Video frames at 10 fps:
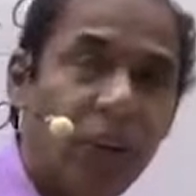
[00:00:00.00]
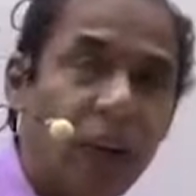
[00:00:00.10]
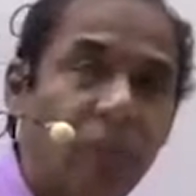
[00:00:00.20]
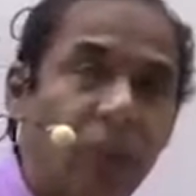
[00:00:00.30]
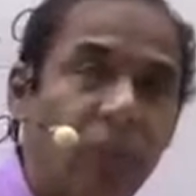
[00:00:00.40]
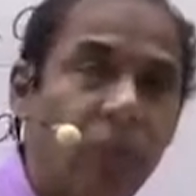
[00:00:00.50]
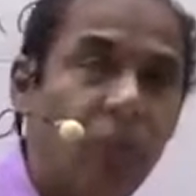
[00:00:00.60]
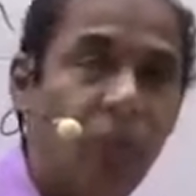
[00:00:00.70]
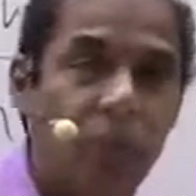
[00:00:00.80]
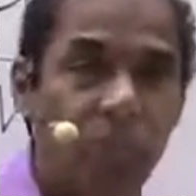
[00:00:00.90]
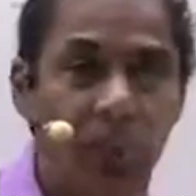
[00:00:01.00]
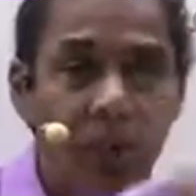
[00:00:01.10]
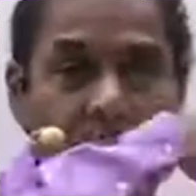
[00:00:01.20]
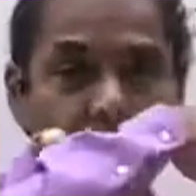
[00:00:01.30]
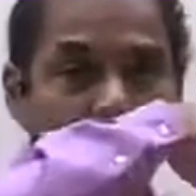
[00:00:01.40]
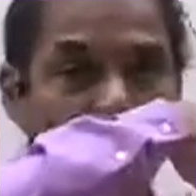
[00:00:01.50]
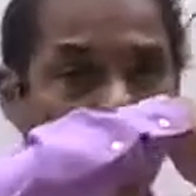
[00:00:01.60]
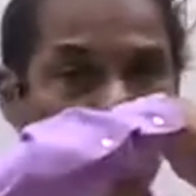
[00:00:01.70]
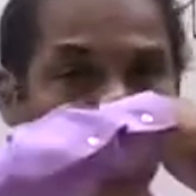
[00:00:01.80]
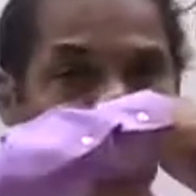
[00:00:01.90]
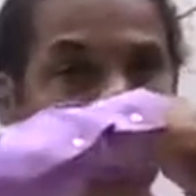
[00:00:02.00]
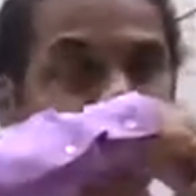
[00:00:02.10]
Time is specified. What I told